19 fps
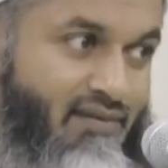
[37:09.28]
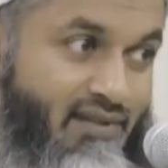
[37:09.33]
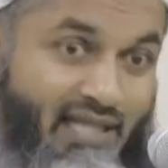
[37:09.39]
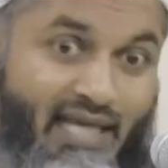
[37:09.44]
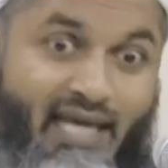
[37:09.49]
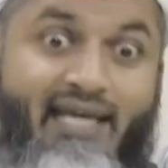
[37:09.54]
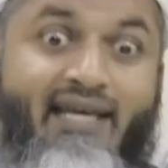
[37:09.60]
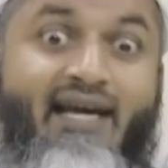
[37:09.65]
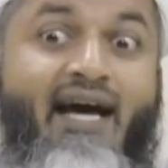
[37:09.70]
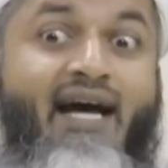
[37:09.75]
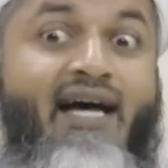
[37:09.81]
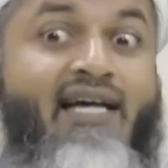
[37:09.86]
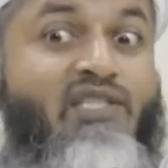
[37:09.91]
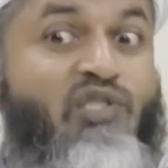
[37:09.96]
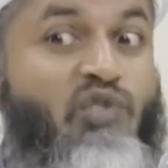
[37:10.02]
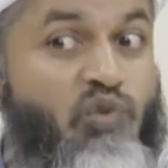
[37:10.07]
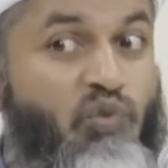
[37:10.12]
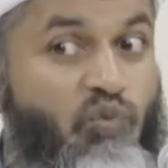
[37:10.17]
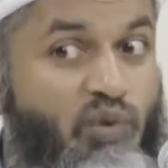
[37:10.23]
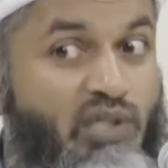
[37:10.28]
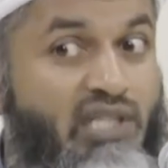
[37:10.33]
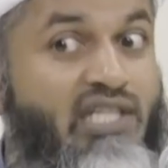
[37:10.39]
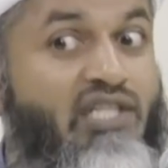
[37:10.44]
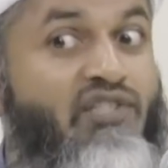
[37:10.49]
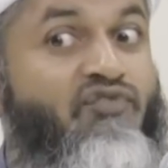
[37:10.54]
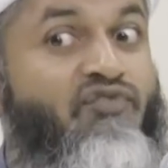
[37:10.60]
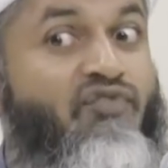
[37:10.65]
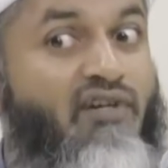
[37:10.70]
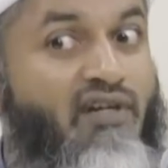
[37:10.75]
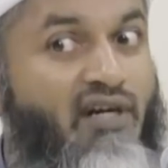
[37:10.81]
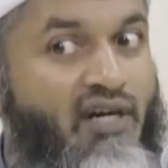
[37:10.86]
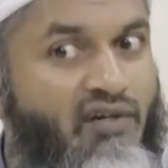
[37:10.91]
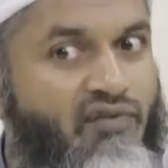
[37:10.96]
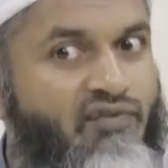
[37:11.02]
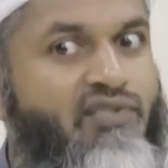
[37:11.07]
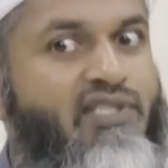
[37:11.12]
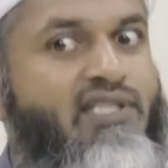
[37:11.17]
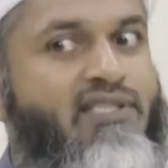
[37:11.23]
They are sweet for a
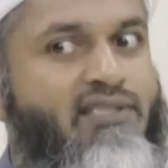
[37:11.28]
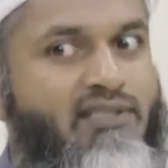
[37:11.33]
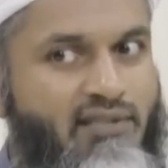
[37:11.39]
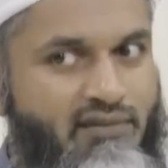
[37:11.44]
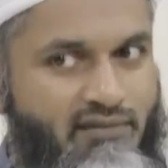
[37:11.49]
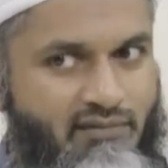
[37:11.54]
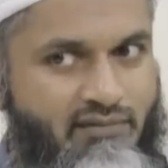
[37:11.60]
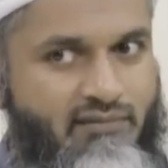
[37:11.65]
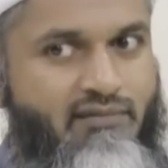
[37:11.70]
reason.